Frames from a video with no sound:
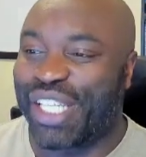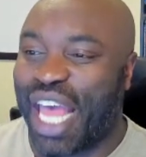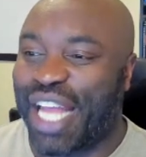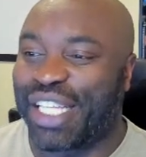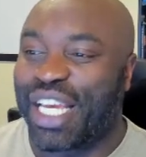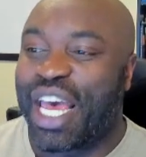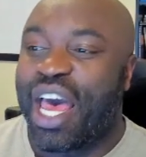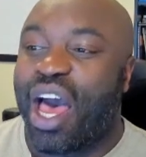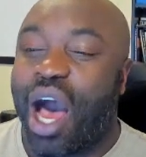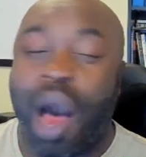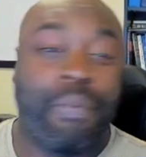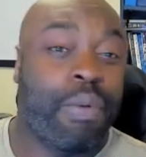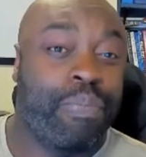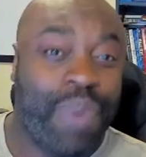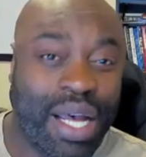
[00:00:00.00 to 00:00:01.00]
and
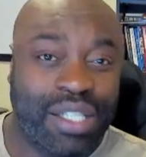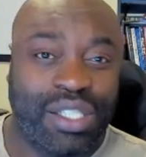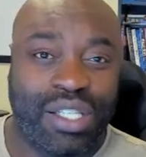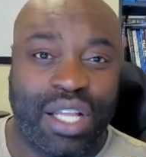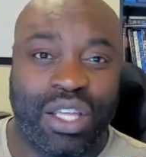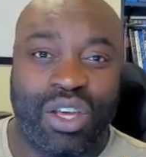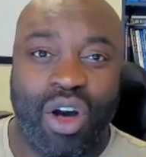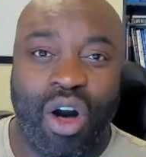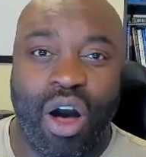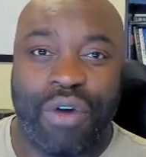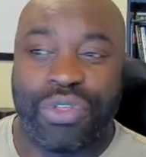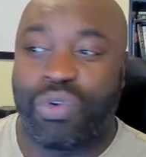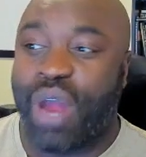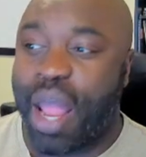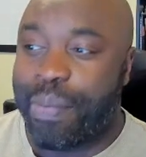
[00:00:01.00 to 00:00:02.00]
I'm a best-selling
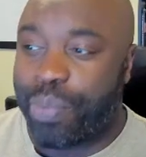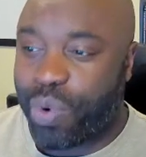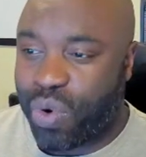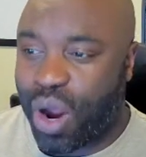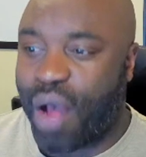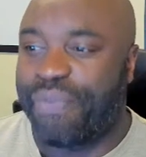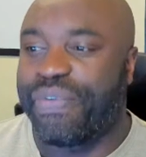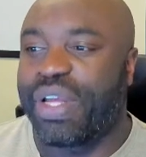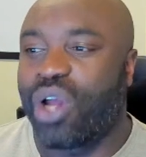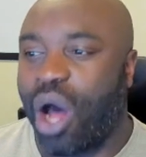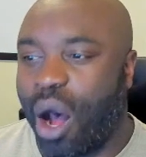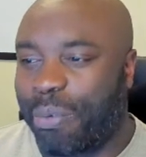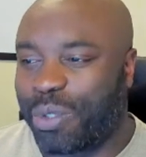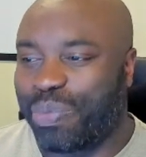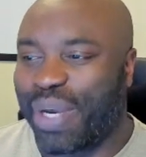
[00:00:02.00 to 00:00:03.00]
author and profit
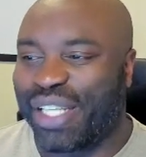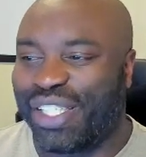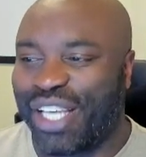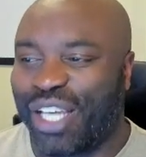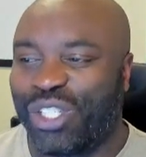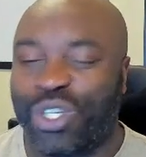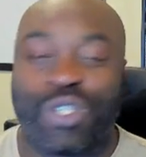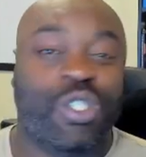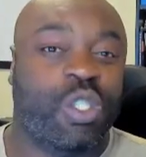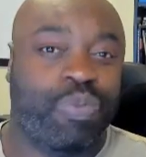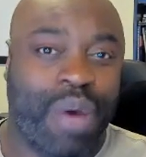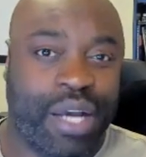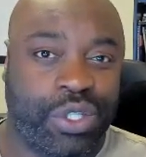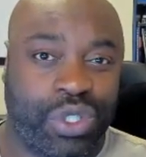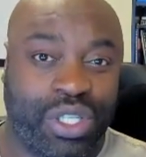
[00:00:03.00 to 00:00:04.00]
optimization
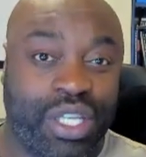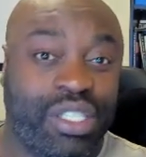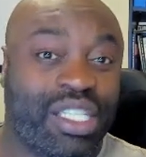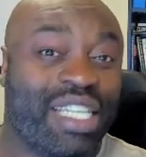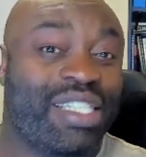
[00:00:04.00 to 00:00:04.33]
specialist.